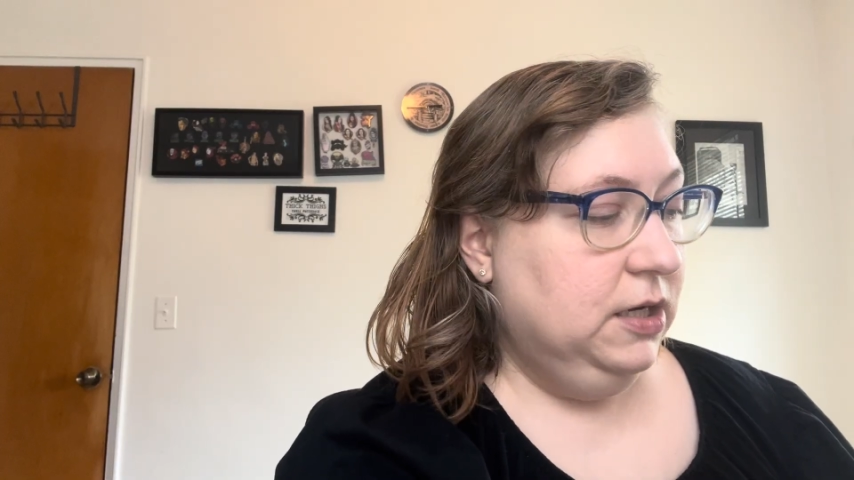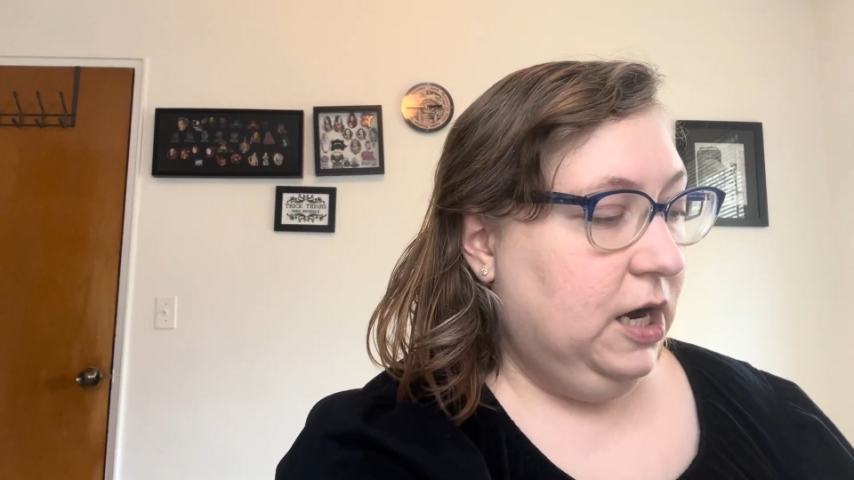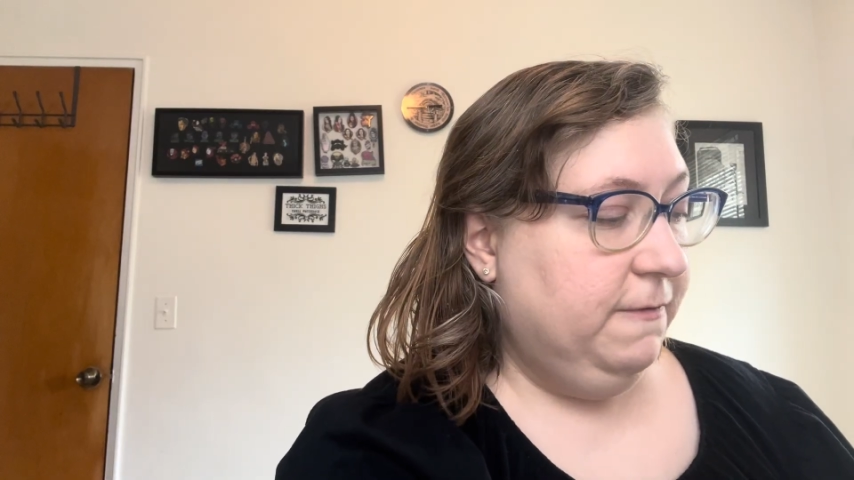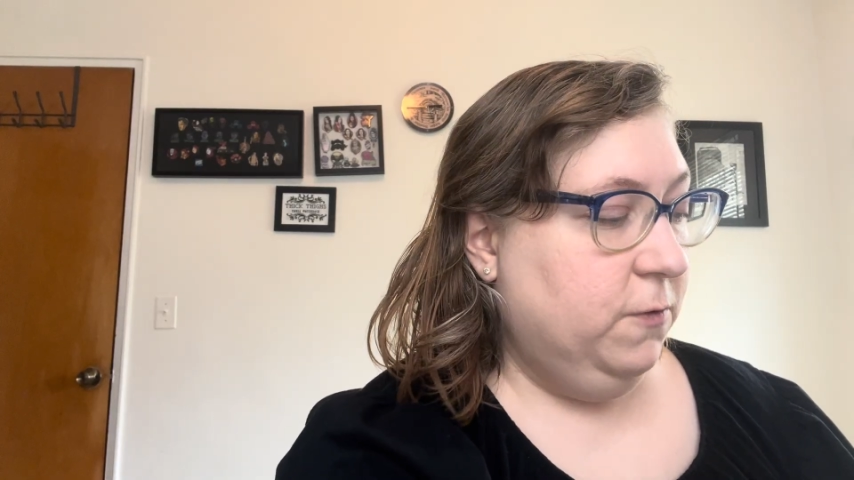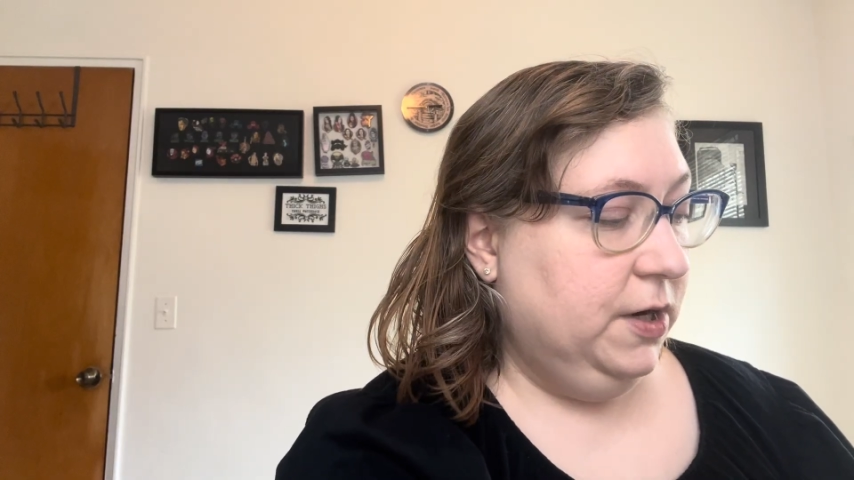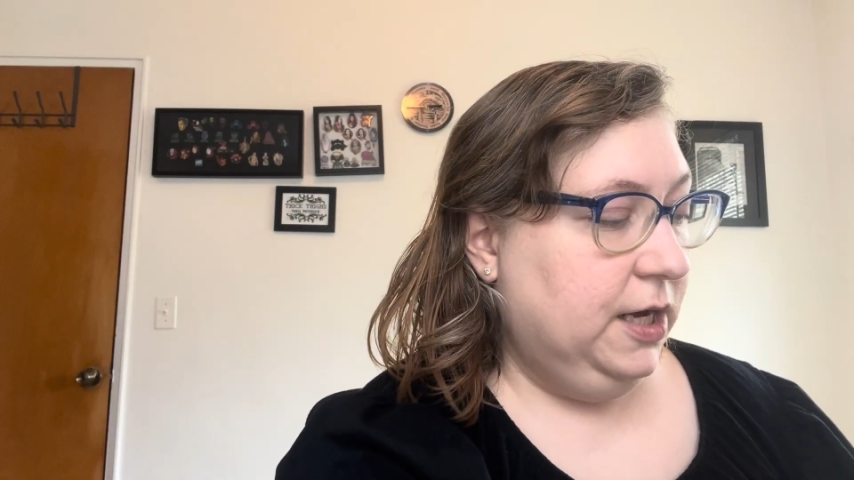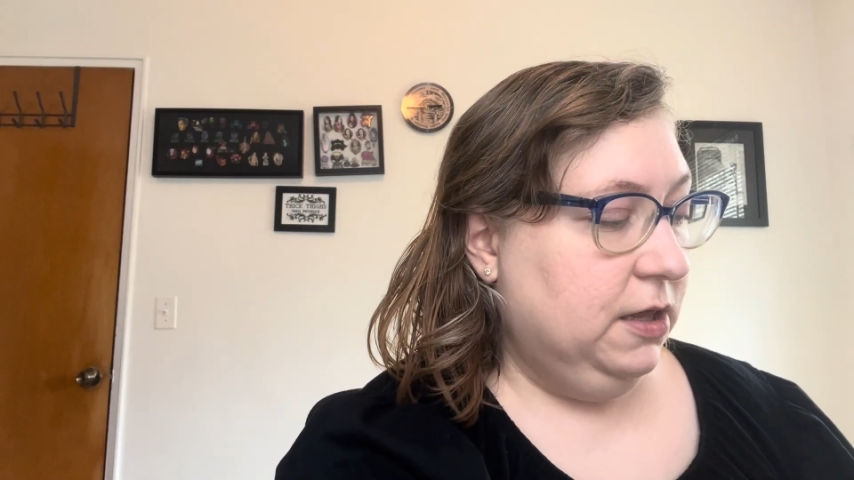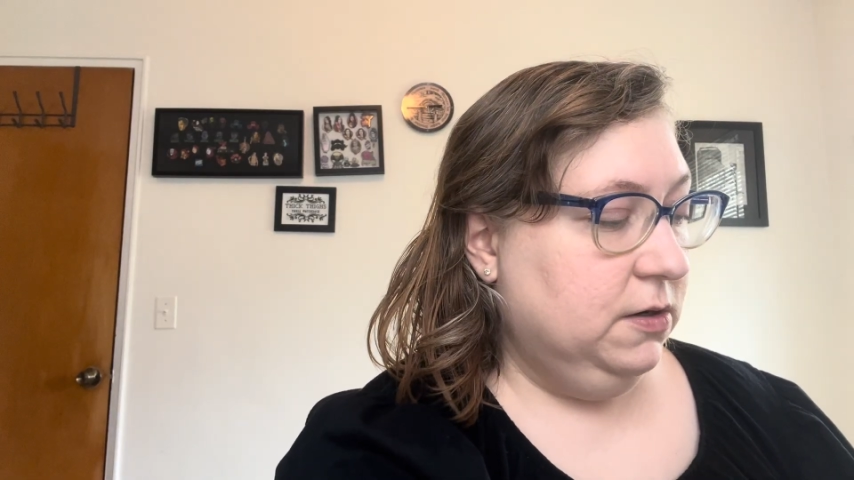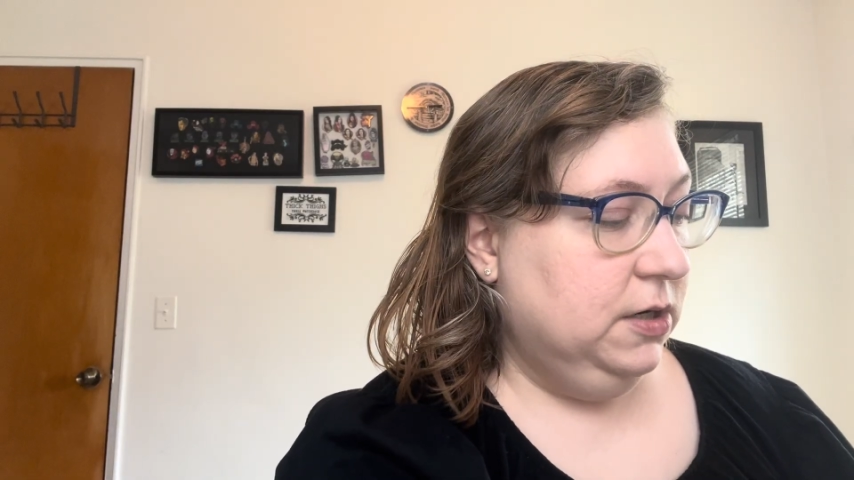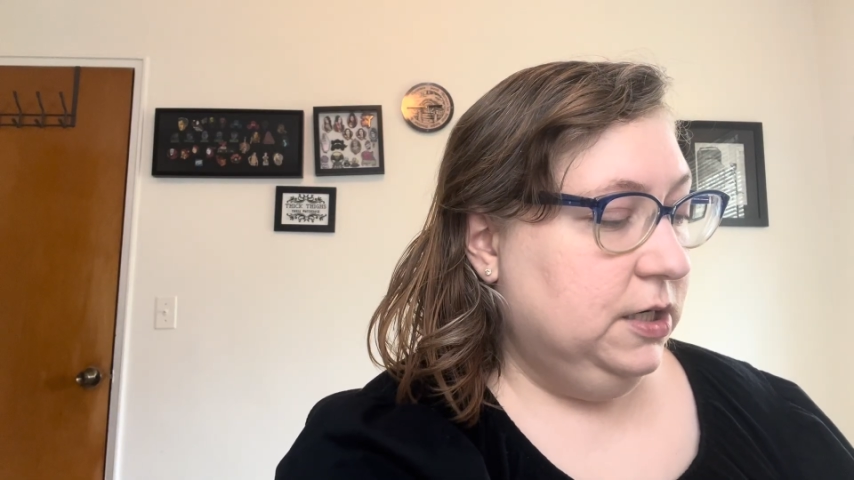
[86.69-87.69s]
got four
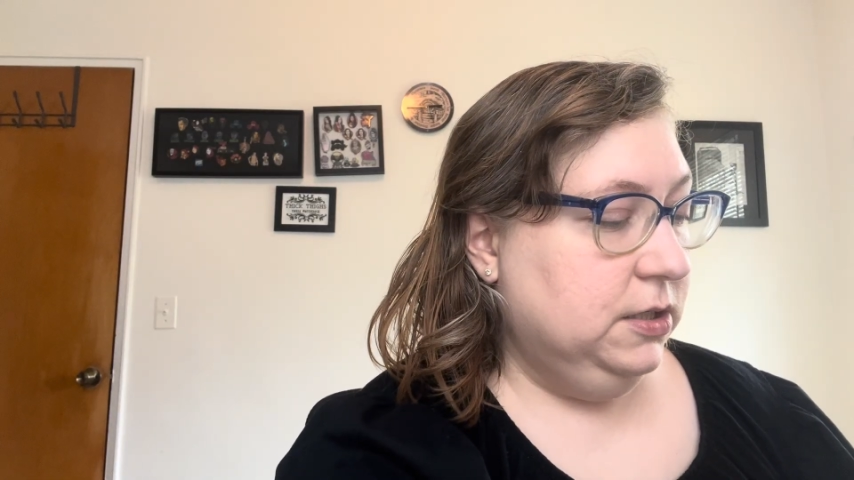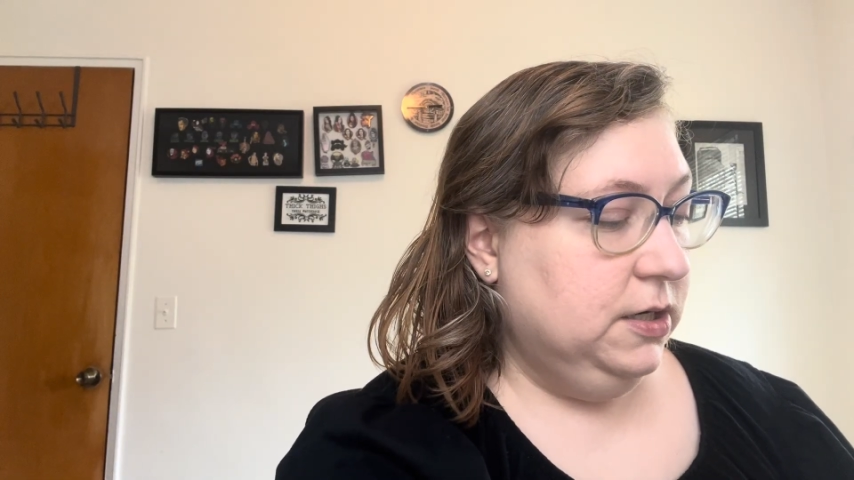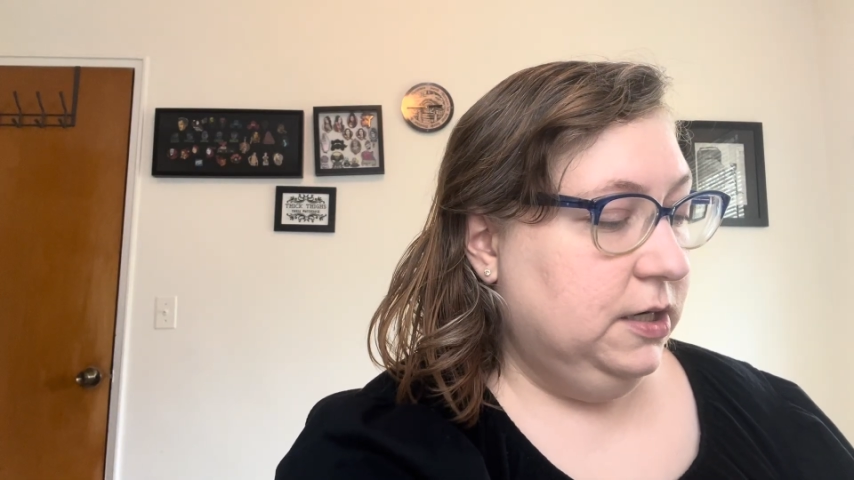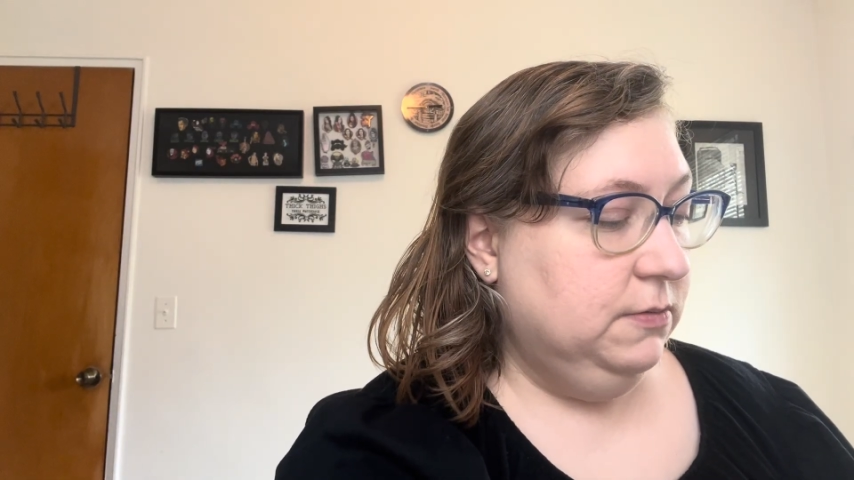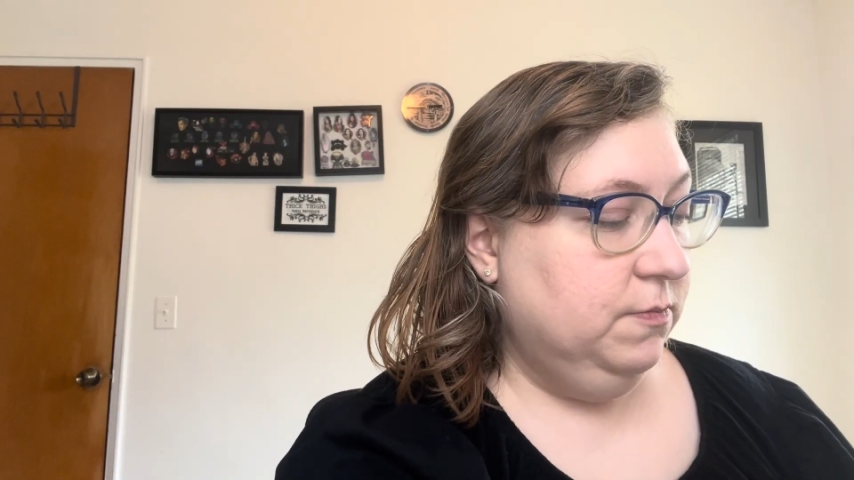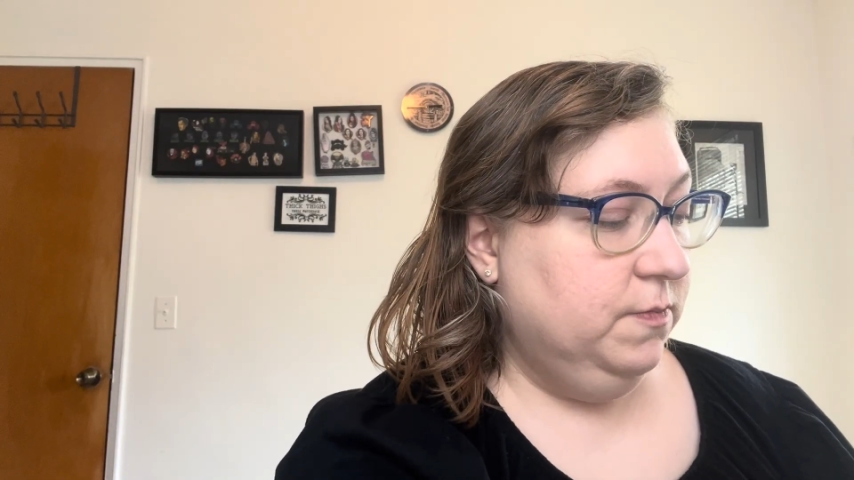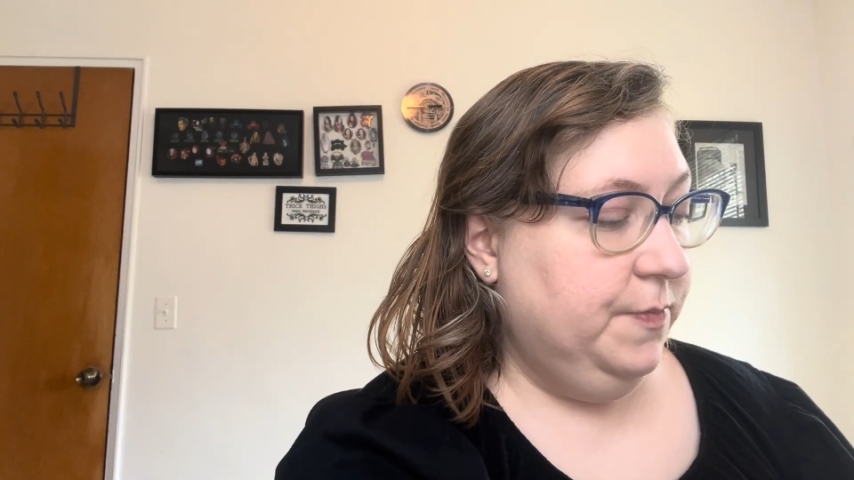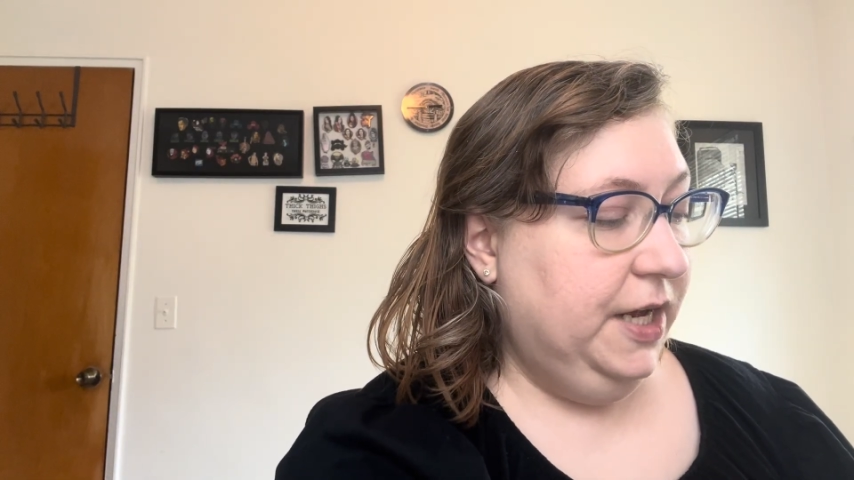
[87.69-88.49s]
together and